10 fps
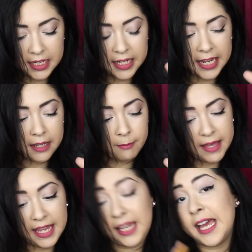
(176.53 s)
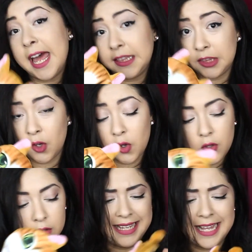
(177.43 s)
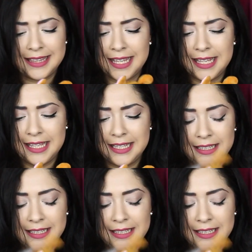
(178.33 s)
Eat like my gato. Gata.